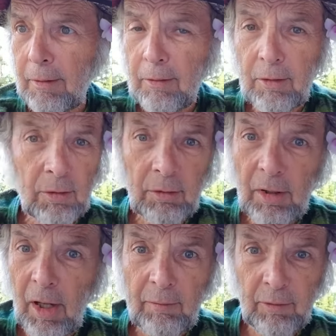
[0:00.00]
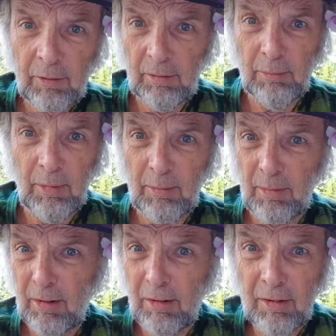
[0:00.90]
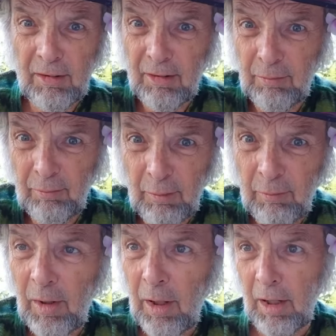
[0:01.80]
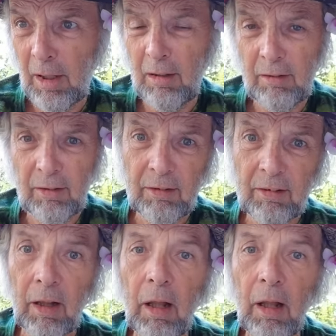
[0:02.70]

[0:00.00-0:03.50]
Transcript: You don't have to remember. This is just for fun. So just...